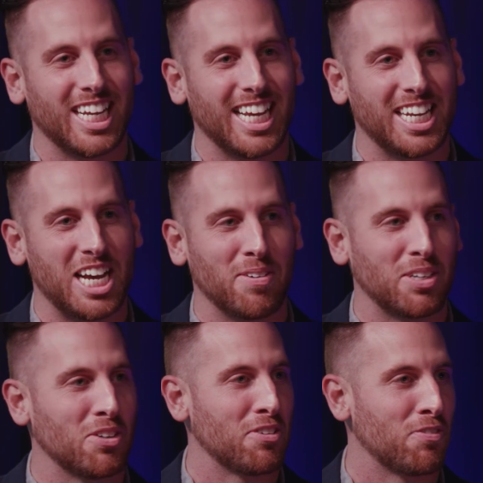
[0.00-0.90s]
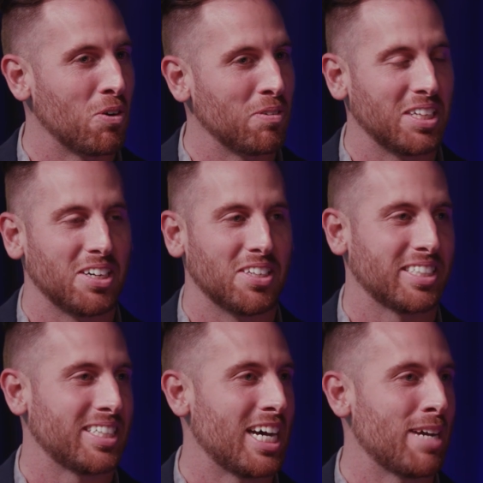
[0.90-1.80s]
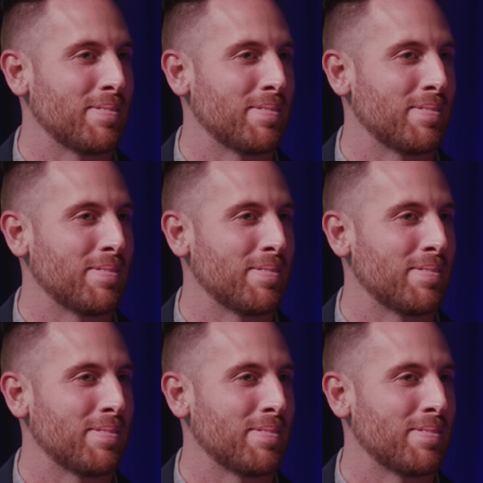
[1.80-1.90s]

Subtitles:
and we the four-wheeler all the time.